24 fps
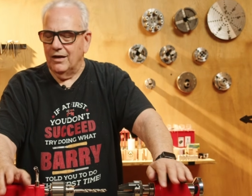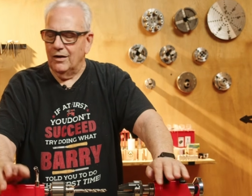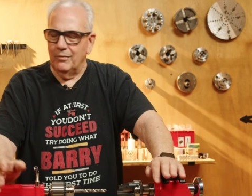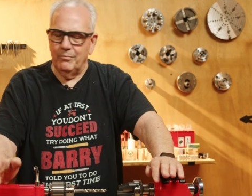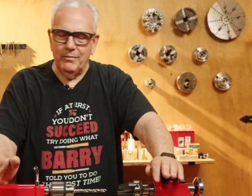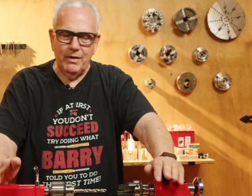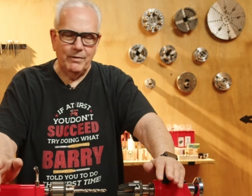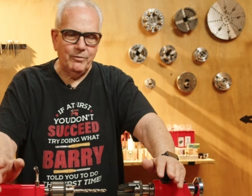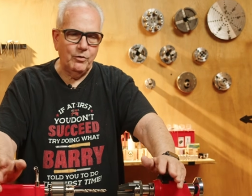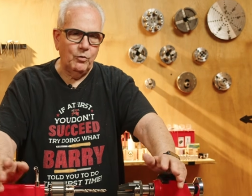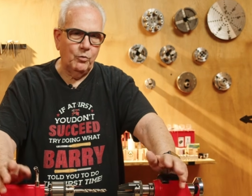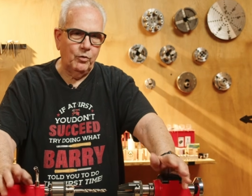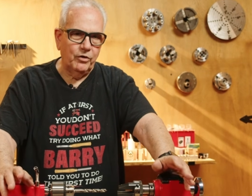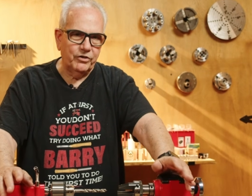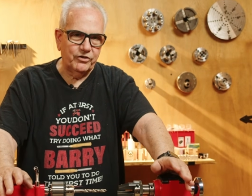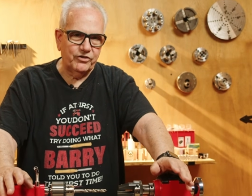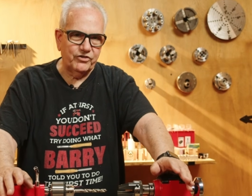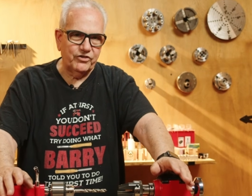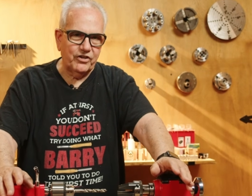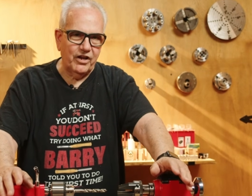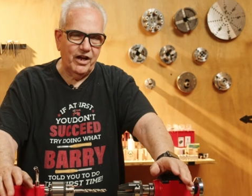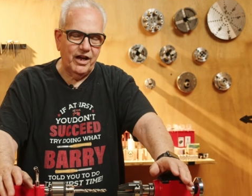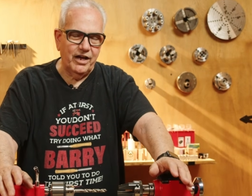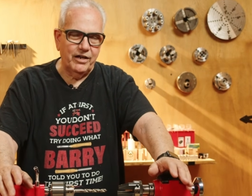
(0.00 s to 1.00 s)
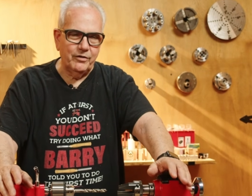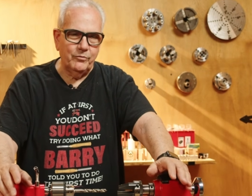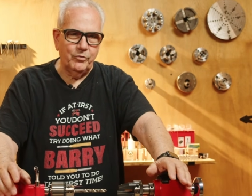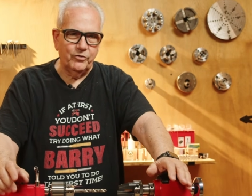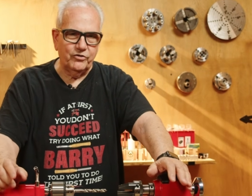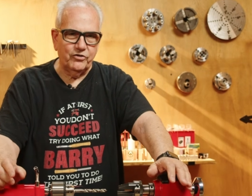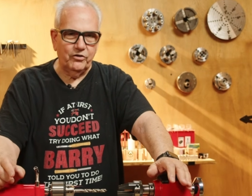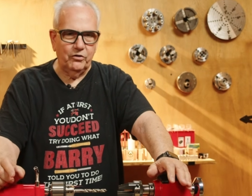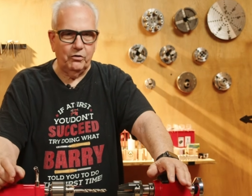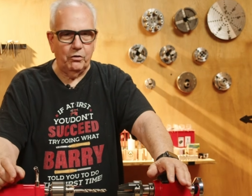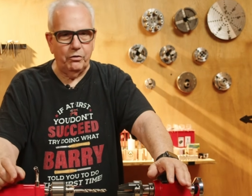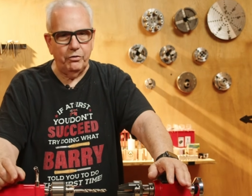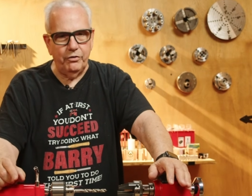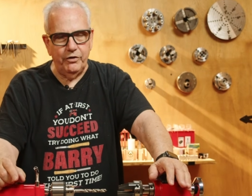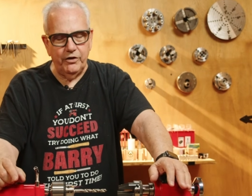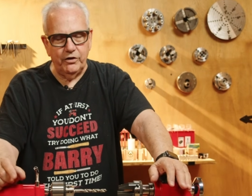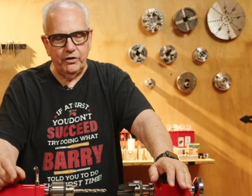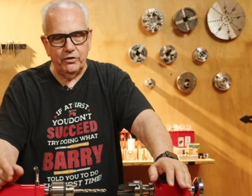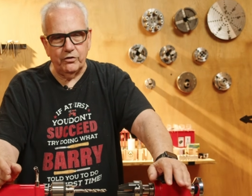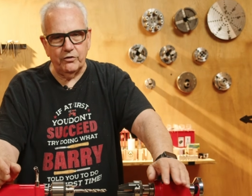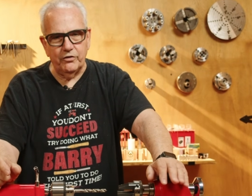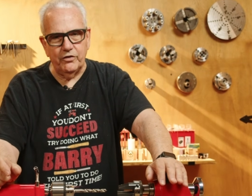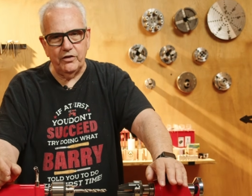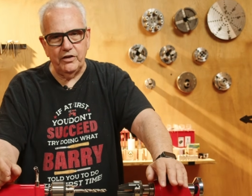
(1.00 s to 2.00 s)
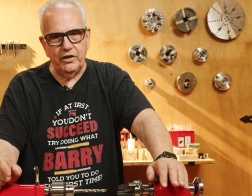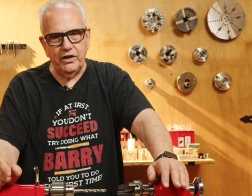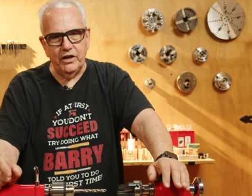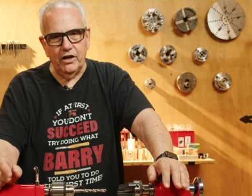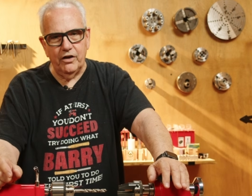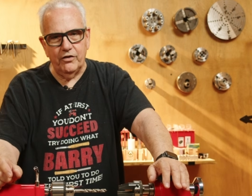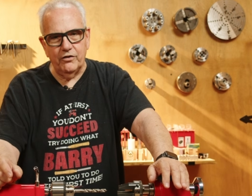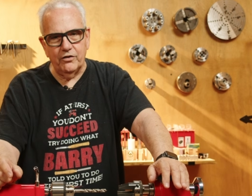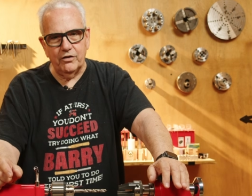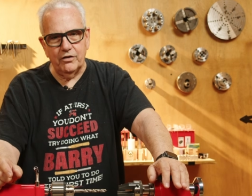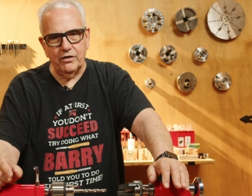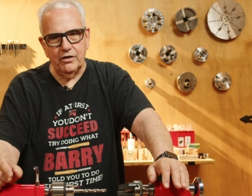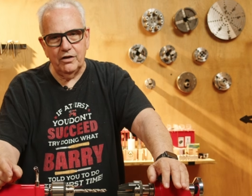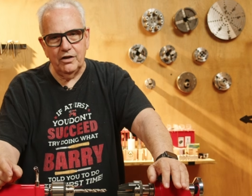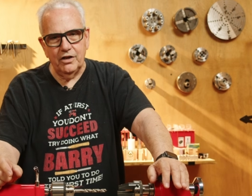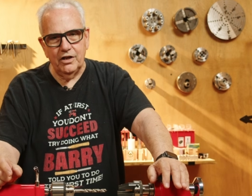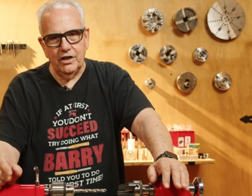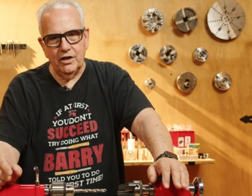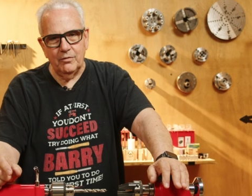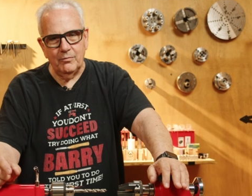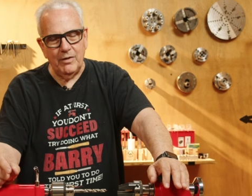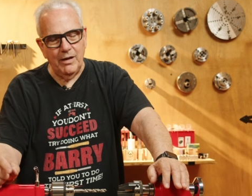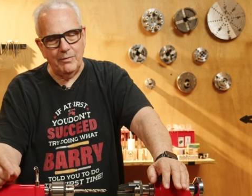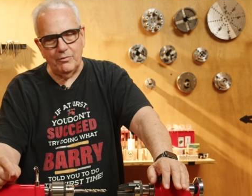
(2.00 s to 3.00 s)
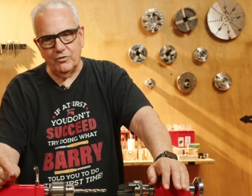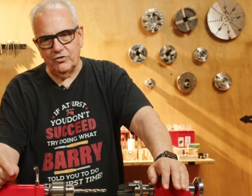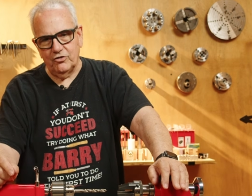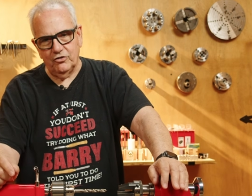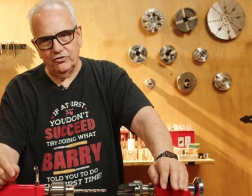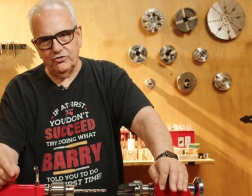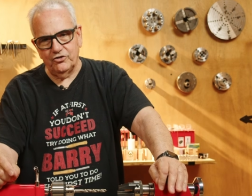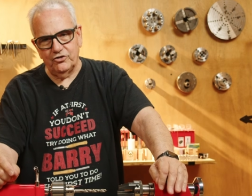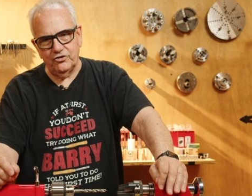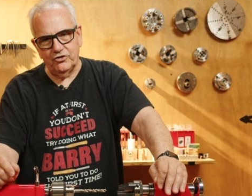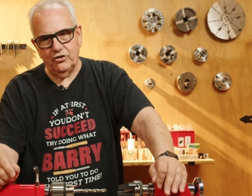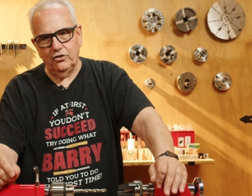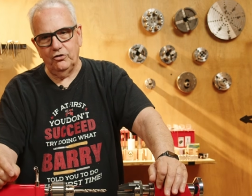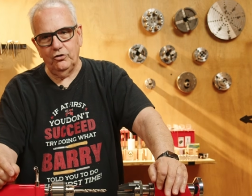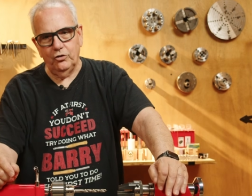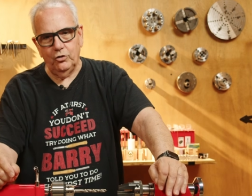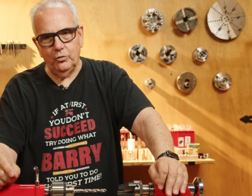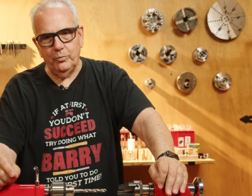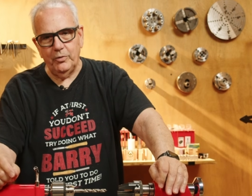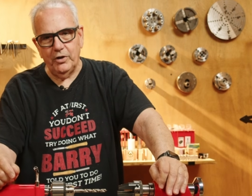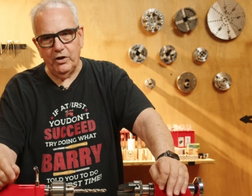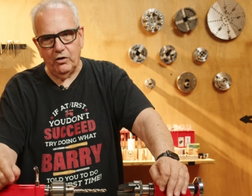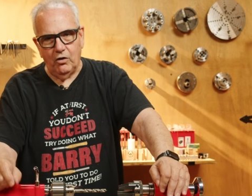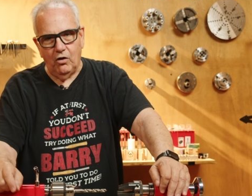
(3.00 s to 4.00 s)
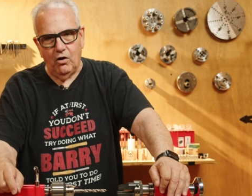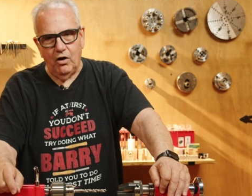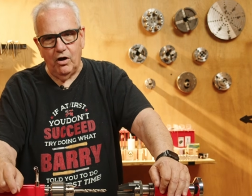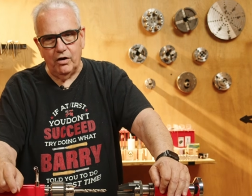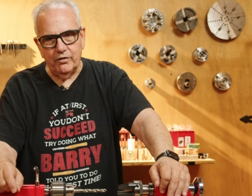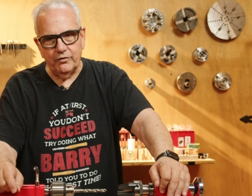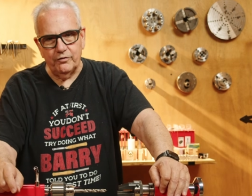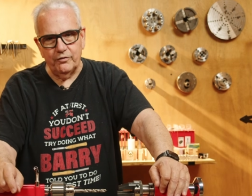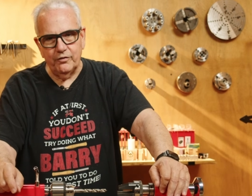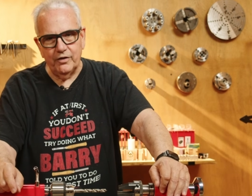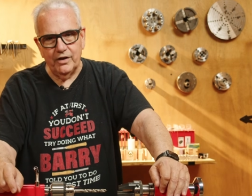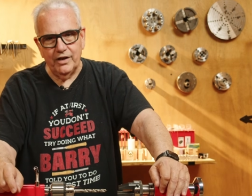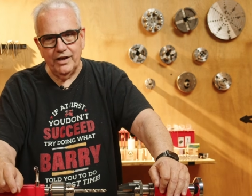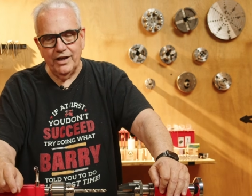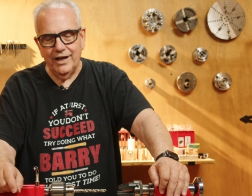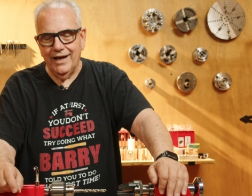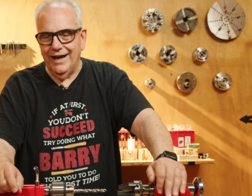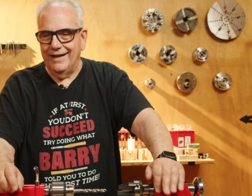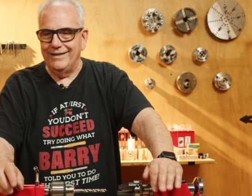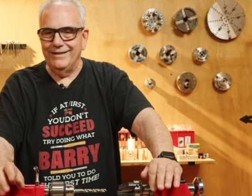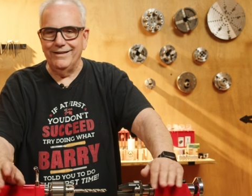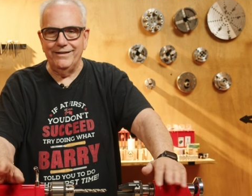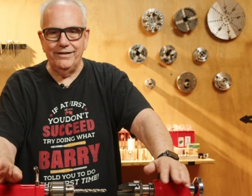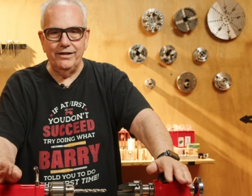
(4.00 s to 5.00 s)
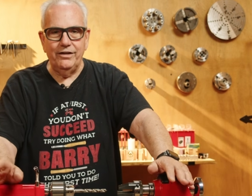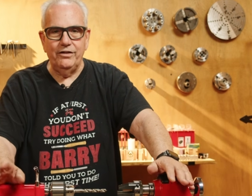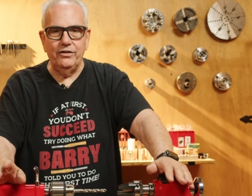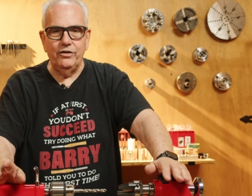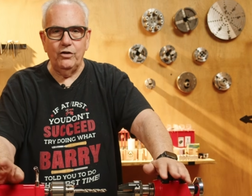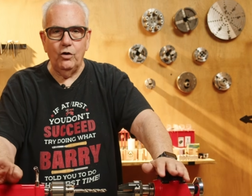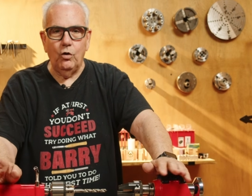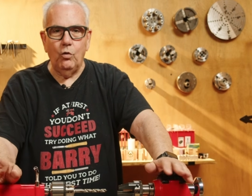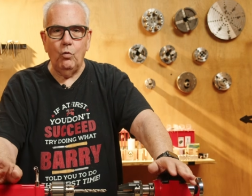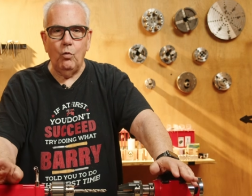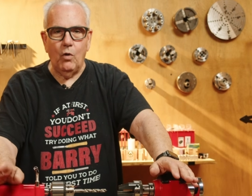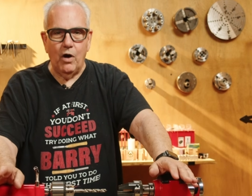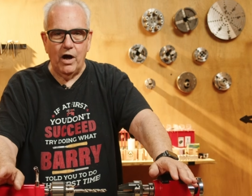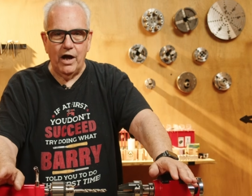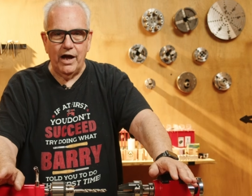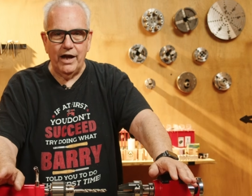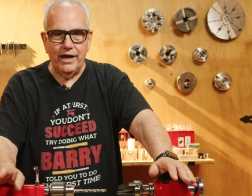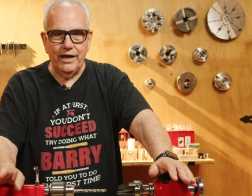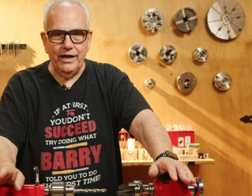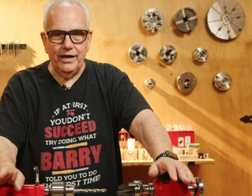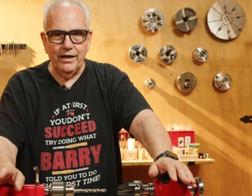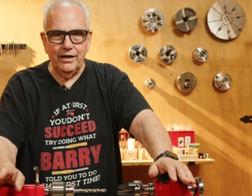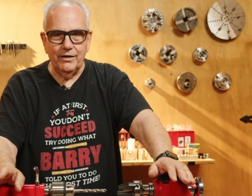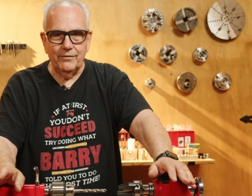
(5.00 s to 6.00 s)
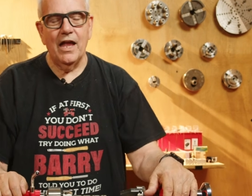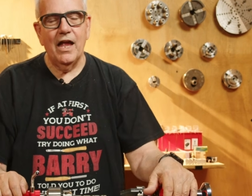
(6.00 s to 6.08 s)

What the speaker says: Maybe one side was a little thinner than the other, maybe it was just a little bit off, and you didn't know why?